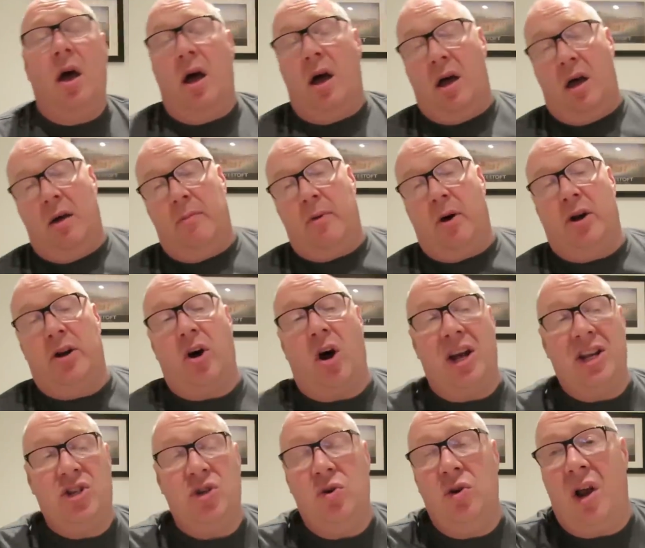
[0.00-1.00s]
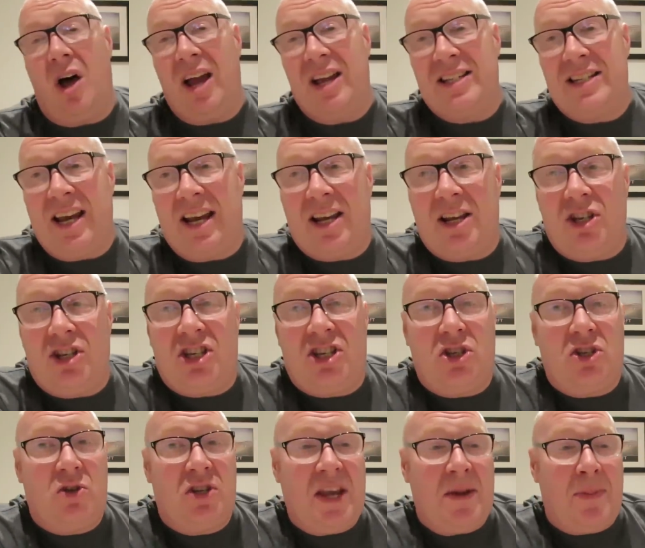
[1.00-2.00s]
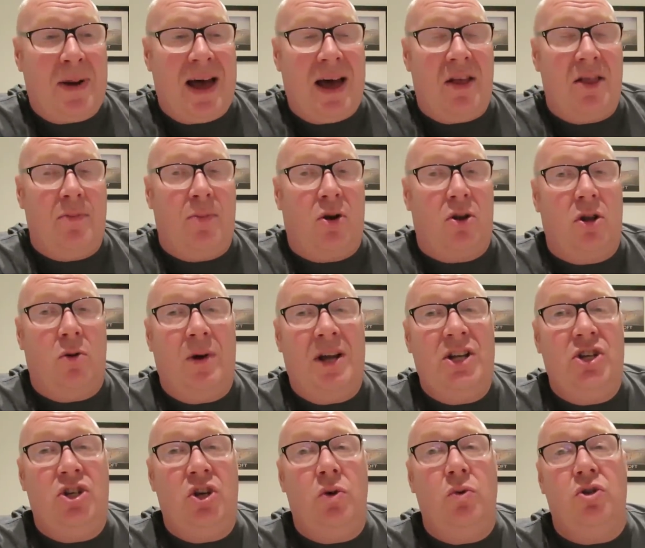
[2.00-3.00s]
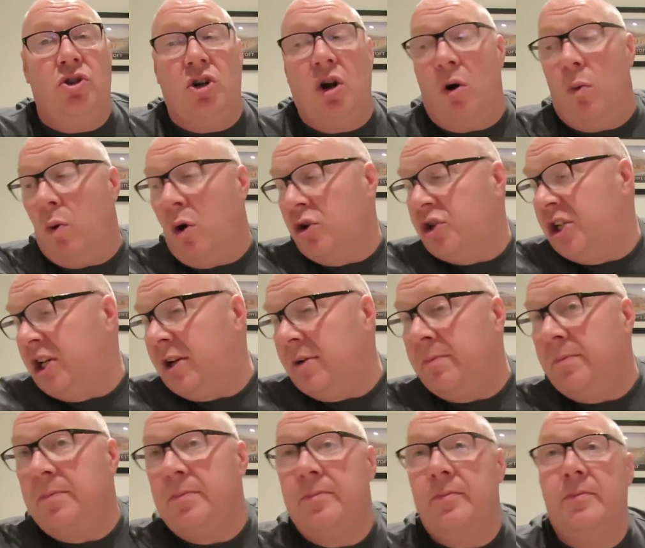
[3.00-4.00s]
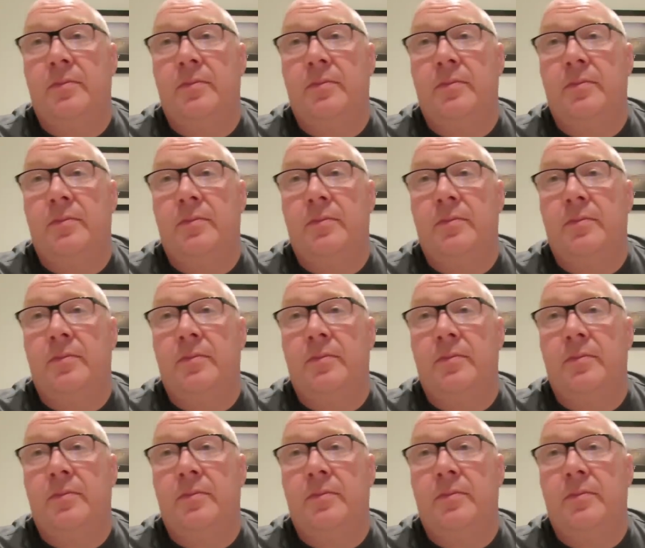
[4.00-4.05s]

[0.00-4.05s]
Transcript: And I do like taking a sip out of the bottle when June's not watching.